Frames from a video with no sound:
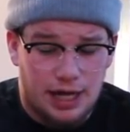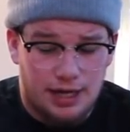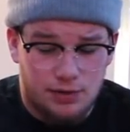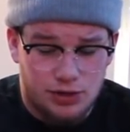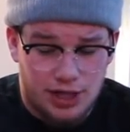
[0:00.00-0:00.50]

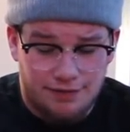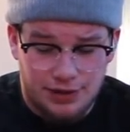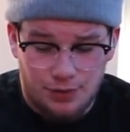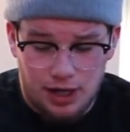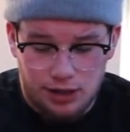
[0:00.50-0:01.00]
I
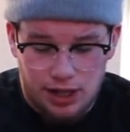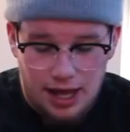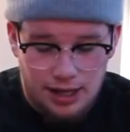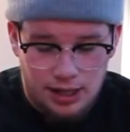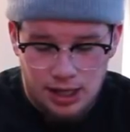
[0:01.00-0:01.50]
definitely wear it a
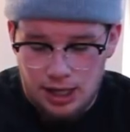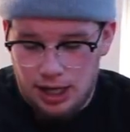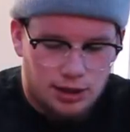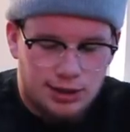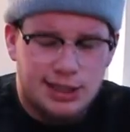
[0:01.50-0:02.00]
lot.
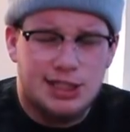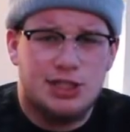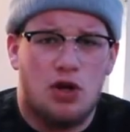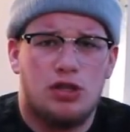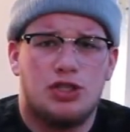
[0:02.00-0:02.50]
This
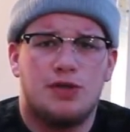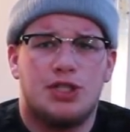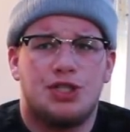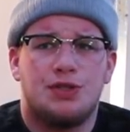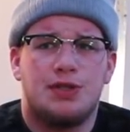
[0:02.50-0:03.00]
is also
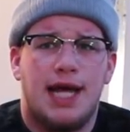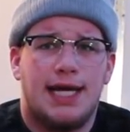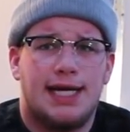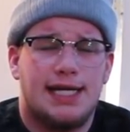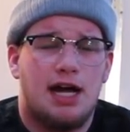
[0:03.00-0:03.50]
a shoe
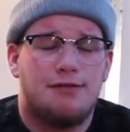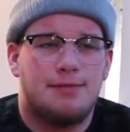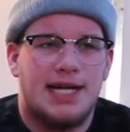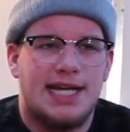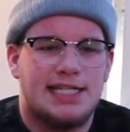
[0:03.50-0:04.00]
that I got
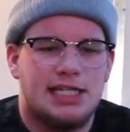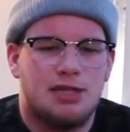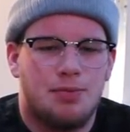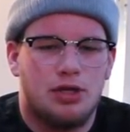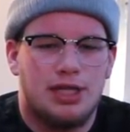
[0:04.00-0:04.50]
for my
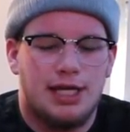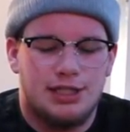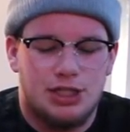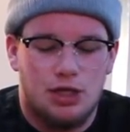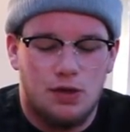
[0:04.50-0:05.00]
18th
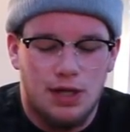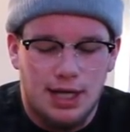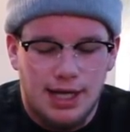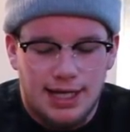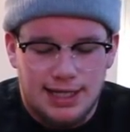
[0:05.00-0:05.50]
birthday, so
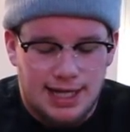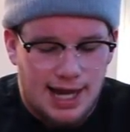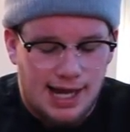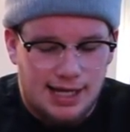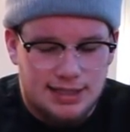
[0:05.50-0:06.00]
it
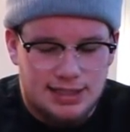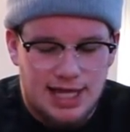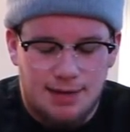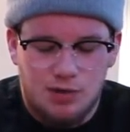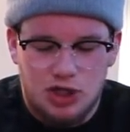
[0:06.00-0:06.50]
has
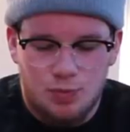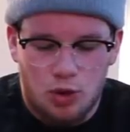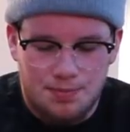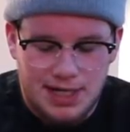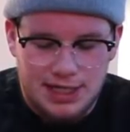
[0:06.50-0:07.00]
that much
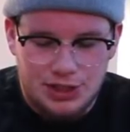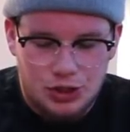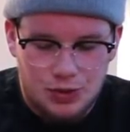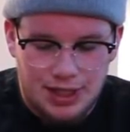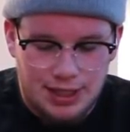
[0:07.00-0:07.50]
more meaning
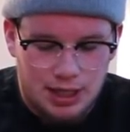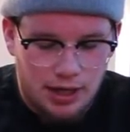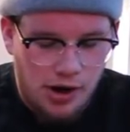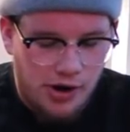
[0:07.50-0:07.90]
to it.